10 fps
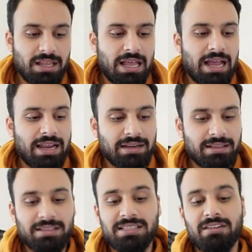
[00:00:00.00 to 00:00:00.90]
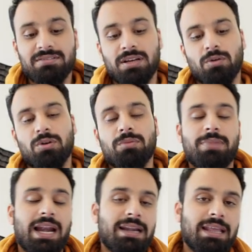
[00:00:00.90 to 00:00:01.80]
And this gives a good
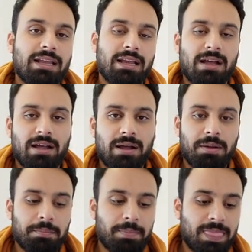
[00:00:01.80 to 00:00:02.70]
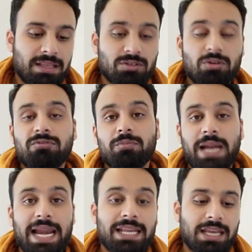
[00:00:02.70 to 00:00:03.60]
branding. Um, it's good for
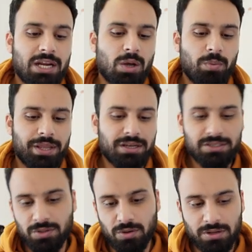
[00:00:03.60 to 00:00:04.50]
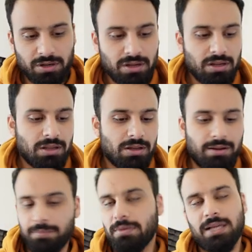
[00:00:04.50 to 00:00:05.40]
branding and awareness or
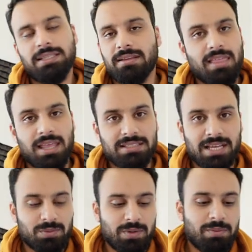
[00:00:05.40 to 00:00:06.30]
uh, other things as well.